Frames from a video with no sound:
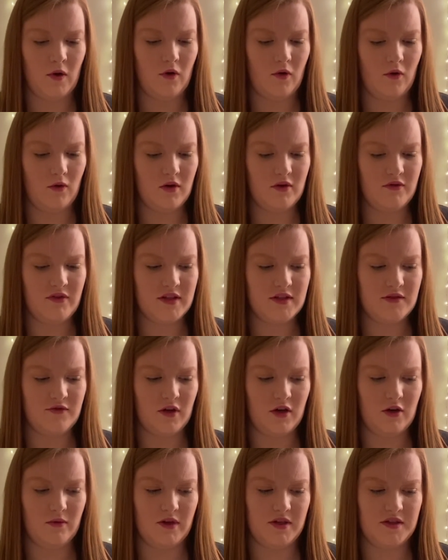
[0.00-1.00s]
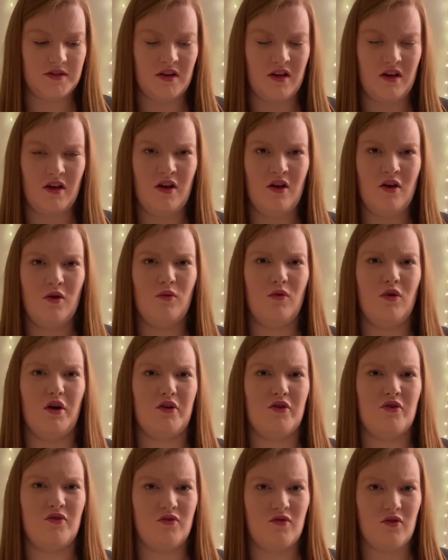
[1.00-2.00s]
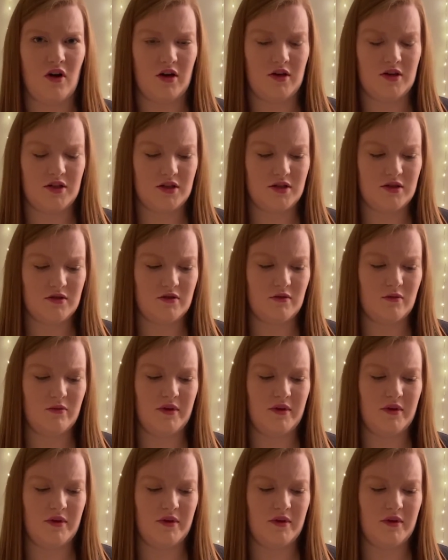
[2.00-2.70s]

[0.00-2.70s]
All of his followers were crushed